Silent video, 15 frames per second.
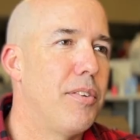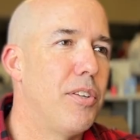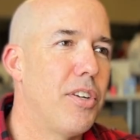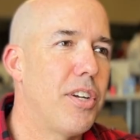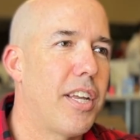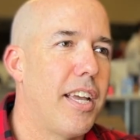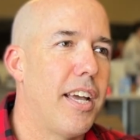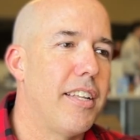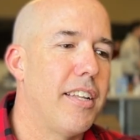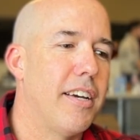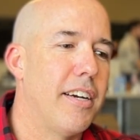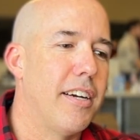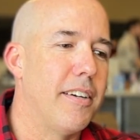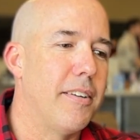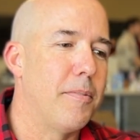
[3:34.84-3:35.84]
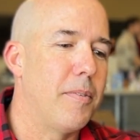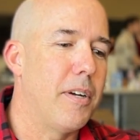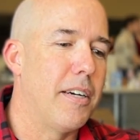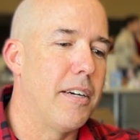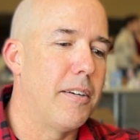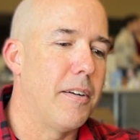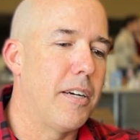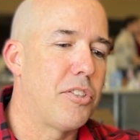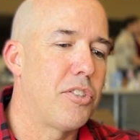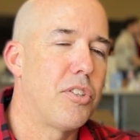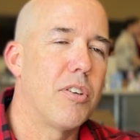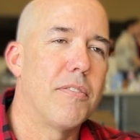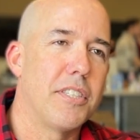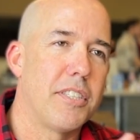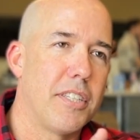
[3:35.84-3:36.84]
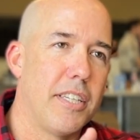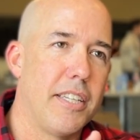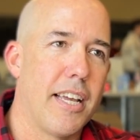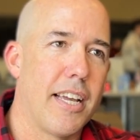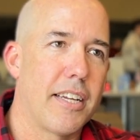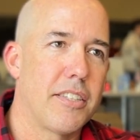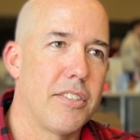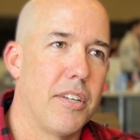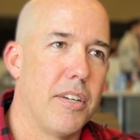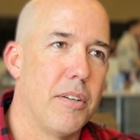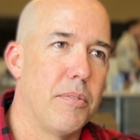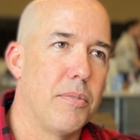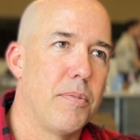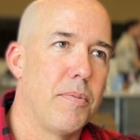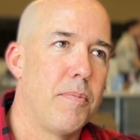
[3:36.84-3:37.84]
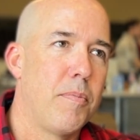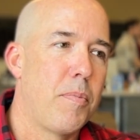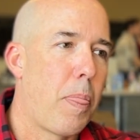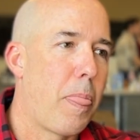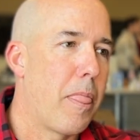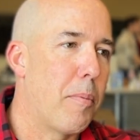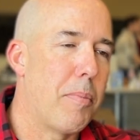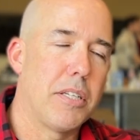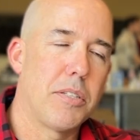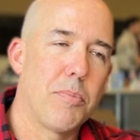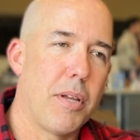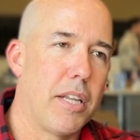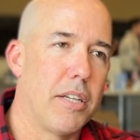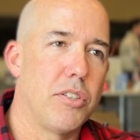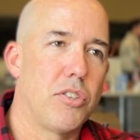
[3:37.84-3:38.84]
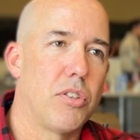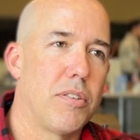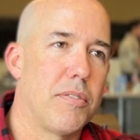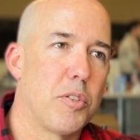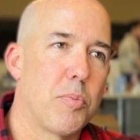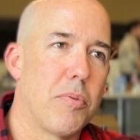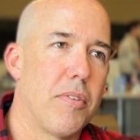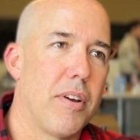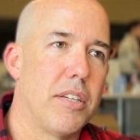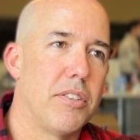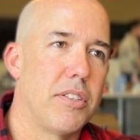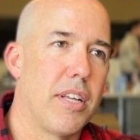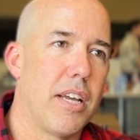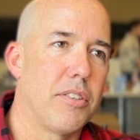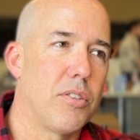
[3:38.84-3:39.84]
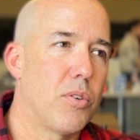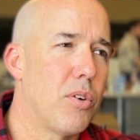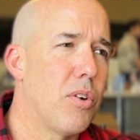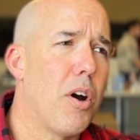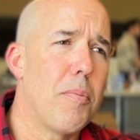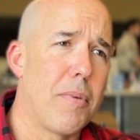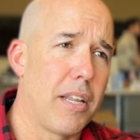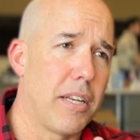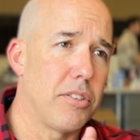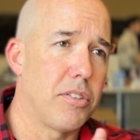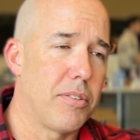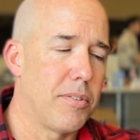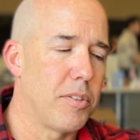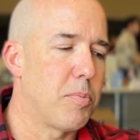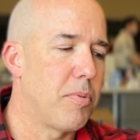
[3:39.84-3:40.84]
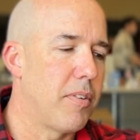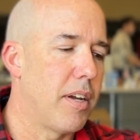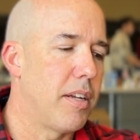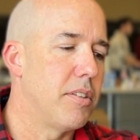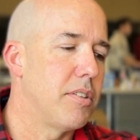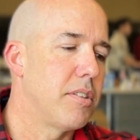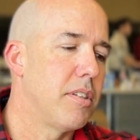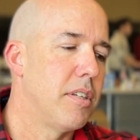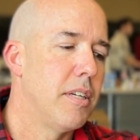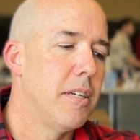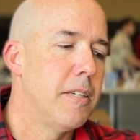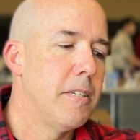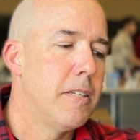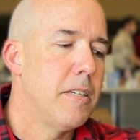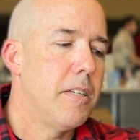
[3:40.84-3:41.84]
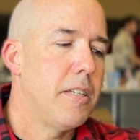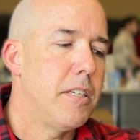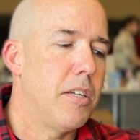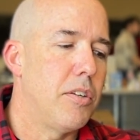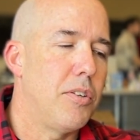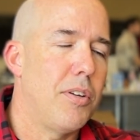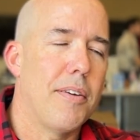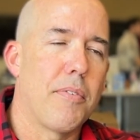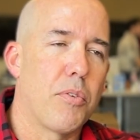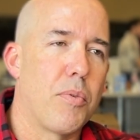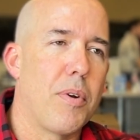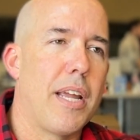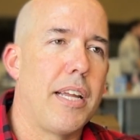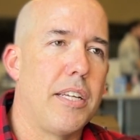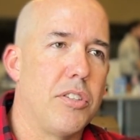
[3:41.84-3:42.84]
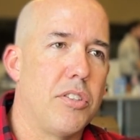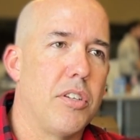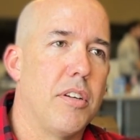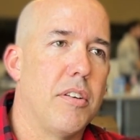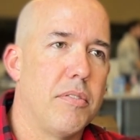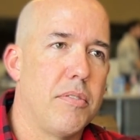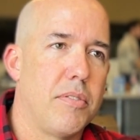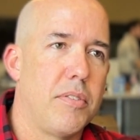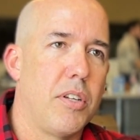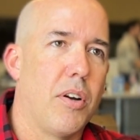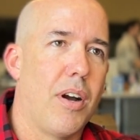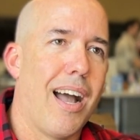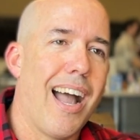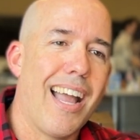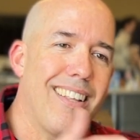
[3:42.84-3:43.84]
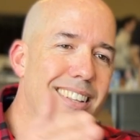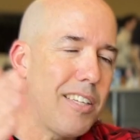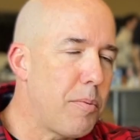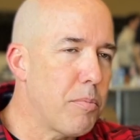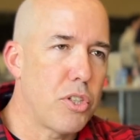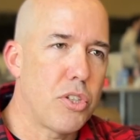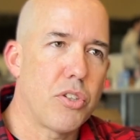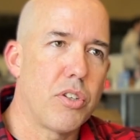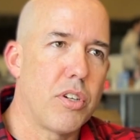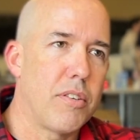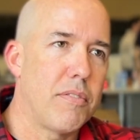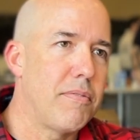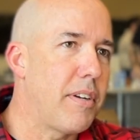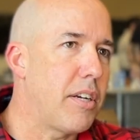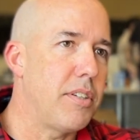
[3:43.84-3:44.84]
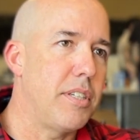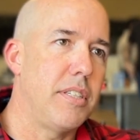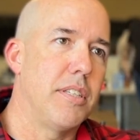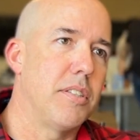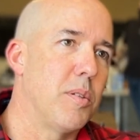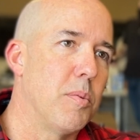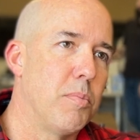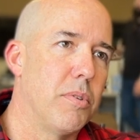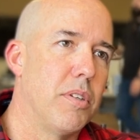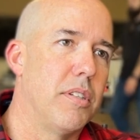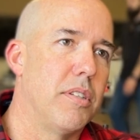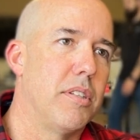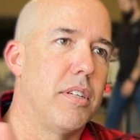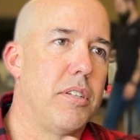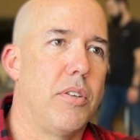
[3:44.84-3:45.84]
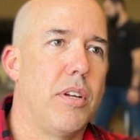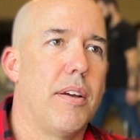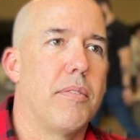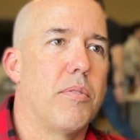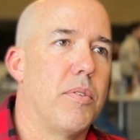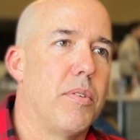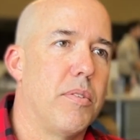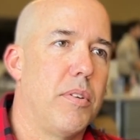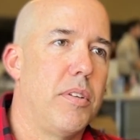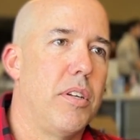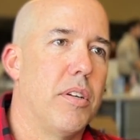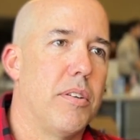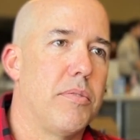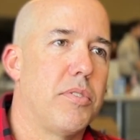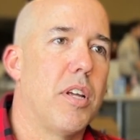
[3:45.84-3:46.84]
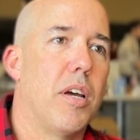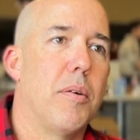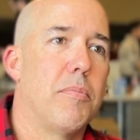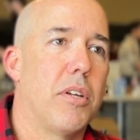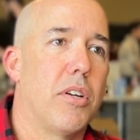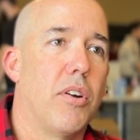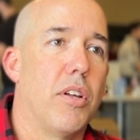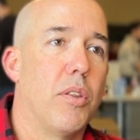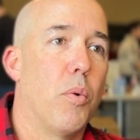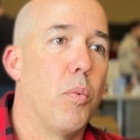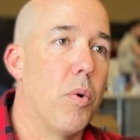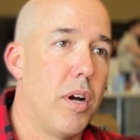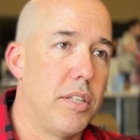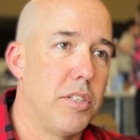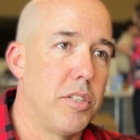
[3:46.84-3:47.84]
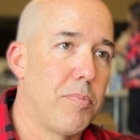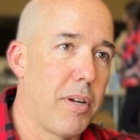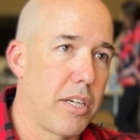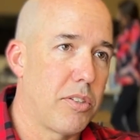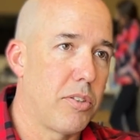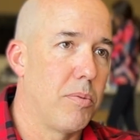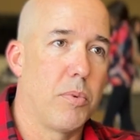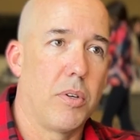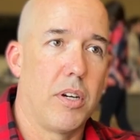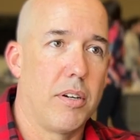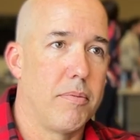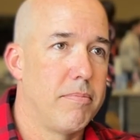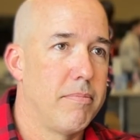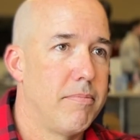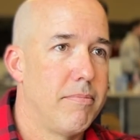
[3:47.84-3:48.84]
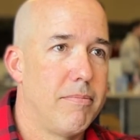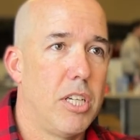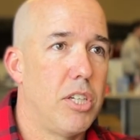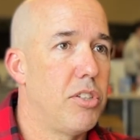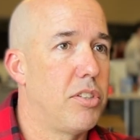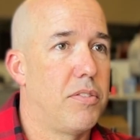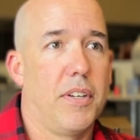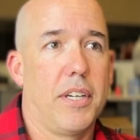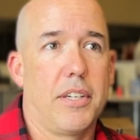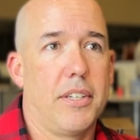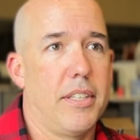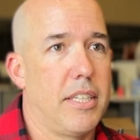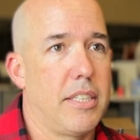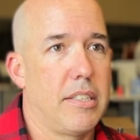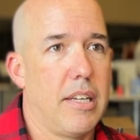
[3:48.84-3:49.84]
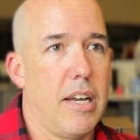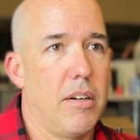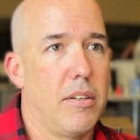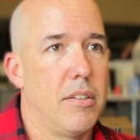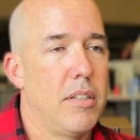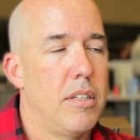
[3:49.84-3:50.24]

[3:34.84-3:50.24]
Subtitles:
you look at a service index of the best managed service providers out there, or all managed service providers, you have a range of highly mature, very disciplined, and you have some that are on the one spectrum where they're just figuring things out.